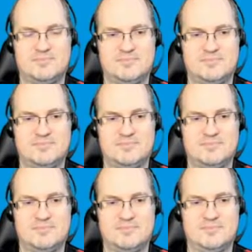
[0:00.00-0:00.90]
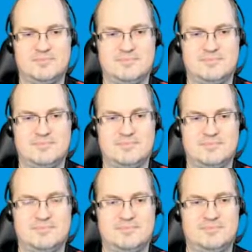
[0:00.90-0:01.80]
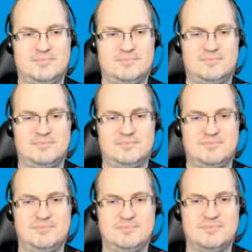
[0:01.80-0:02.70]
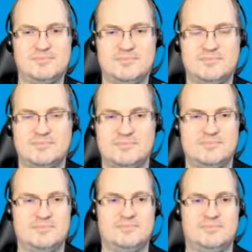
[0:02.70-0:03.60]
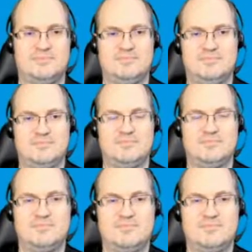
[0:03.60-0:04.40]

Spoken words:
The person shown says nothing.